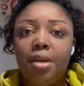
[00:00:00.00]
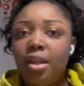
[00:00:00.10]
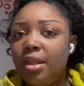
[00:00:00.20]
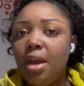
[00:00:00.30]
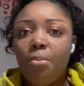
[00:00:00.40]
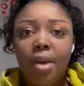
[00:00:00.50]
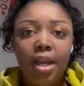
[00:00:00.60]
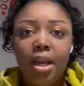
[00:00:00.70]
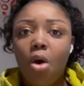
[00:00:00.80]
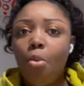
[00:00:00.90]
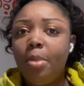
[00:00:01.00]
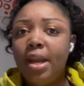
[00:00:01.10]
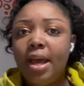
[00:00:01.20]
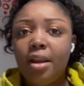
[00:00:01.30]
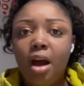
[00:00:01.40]
Get that ready, open
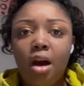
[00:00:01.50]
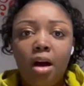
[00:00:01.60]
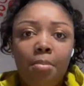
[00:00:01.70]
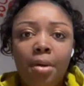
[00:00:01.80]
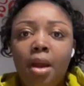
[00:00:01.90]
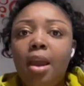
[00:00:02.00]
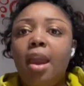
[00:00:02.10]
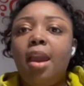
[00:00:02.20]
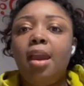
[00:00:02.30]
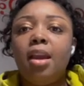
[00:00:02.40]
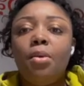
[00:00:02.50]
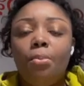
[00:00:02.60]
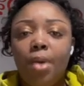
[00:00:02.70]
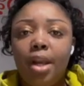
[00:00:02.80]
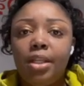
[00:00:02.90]
that up, and
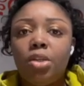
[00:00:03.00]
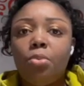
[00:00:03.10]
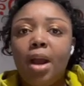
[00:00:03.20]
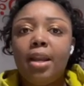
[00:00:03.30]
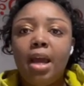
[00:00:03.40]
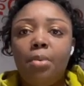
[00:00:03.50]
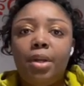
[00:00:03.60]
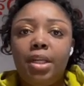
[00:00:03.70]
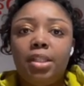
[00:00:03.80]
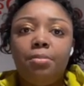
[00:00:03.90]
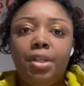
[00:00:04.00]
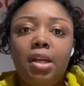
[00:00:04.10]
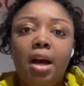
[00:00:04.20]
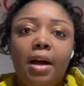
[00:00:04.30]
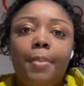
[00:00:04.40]
get ready to write down what needs to be
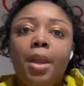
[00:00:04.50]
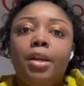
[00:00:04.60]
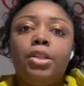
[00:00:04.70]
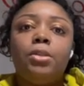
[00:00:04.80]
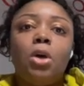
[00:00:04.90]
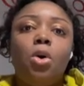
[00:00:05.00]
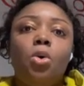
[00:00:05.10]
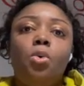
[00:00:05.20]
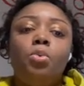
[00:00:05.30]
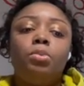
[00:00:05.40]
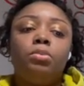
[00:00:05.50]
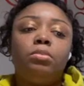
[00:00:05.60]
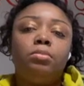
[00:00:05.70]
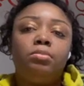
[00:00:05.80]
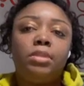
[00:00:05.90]
done. So
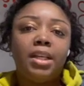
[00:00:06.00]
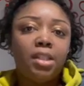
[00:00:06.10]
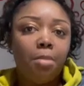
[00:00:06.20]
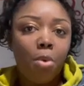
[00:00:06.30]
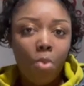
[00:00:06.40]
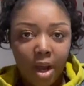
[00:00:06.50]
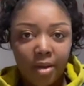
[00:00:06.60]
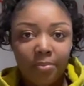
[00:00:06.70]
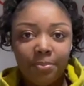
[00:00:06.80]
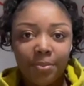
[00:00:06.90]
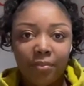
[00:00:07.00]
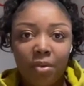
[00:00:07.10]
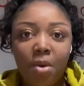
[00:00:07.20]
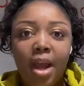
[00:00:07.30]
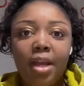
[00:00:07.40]
that's number one,
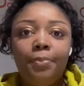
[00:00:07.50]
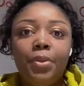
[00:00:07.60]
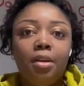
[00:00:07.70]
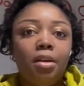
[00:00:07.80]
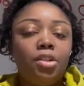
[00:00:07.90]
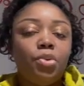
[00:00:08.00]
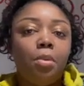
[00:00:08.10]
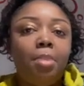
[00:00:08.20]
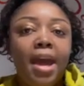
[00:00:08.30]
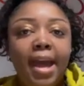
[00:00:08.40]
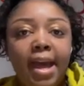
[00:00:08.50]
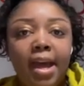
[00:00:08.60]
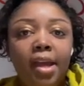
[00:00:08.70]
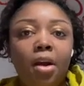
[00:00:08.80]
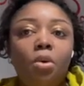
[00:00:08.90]
right? Get you a
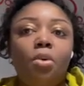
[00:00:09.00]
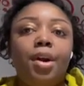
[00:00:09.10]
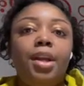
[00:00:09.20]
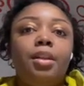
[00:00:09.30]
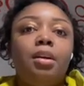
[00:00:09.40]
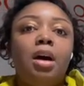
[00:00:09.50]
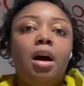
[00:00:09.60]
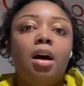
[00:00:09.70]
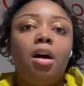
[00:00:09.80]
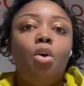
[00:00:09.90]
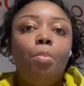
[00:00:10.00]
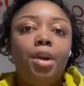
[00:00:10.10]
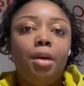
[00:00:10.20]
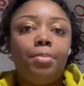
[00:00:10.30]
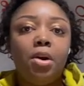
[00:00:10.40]
pad, or either
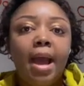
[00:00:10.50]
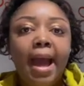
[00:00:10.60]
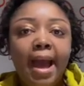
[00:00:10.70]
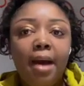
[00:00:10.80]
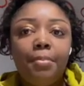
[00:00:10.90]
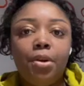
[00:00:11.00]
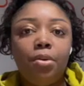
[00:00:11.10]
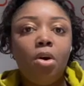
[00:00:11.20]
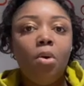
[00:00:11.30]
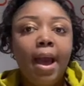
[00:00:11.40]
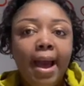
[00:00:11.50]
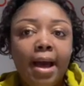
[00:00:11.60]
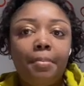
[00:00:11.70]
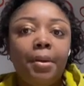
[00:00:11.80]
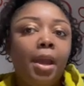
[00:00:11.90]
open up your app, your note
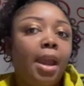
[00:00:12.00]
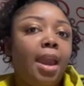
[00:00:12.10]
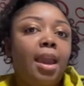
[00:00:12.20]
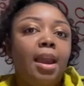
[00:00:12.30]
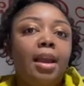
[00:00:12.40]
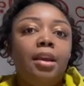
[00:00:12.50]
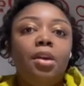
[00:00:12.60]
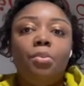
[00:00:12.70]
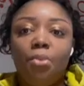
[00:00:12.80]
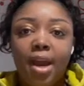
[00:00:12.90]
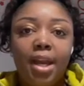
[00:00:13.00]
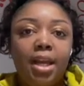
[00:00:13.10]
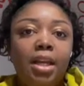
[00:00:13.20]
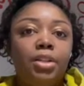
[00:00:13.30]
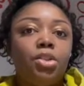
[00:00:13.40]
app, and get
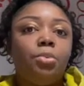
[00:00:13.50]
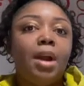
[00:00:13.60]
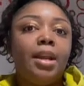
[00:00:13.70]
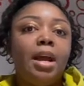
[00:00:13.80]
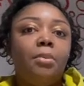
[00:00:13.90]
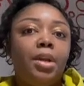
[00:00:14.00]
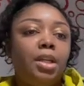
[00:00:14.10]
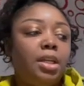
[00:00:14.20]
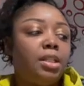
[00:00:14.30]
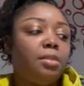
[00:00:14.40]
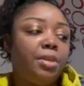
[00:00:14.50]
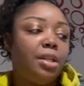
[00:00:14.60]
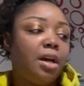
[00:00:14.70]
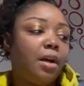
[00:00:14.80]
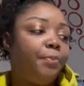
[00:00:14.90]
ready to write down what needs to be
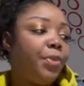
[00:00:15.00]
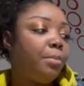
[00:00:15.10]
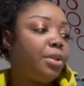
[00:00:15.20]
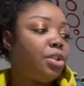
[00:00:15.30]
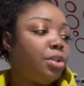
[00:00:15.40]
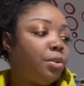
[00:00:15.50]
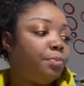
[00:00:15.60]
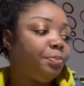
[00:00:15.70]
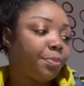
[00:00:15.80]
done. Number two,